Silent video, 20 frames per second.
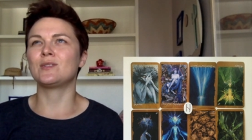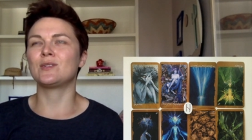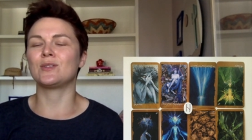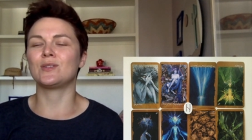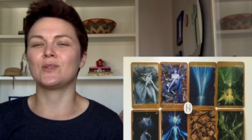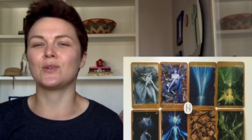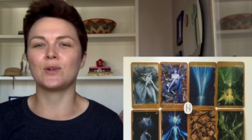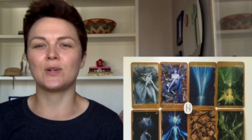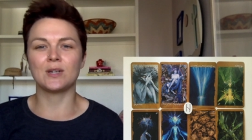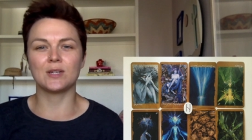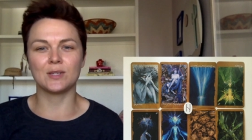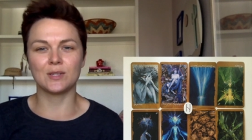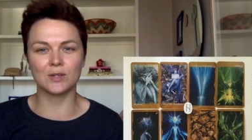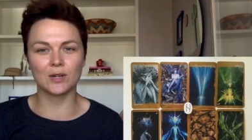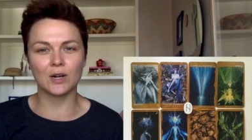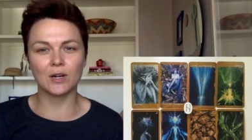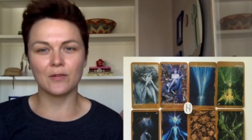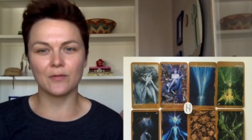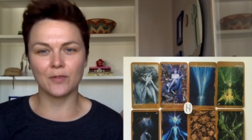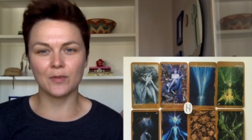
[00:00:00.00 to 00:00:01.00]
to sort of
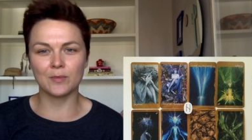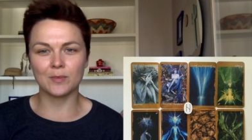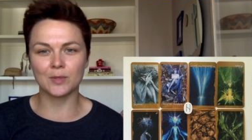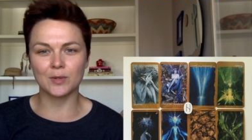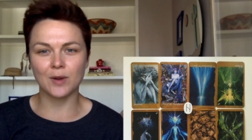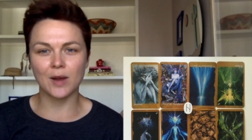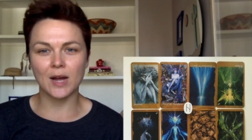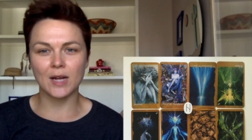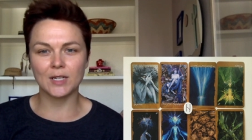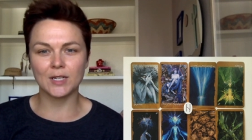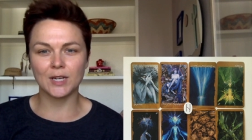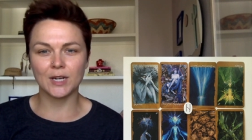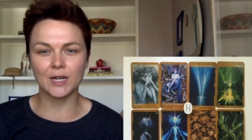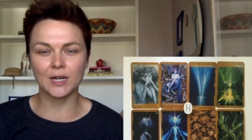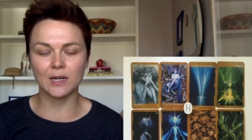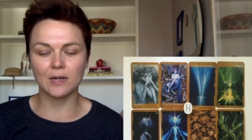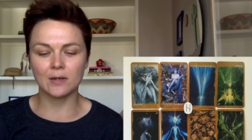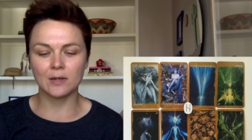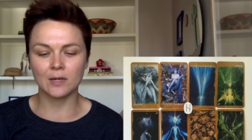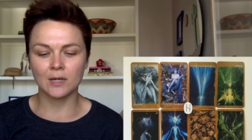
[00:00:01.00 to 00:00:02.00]
start from scratch
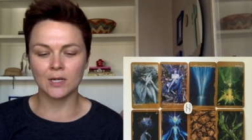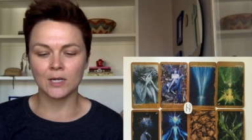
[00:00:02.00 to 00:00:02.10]
here.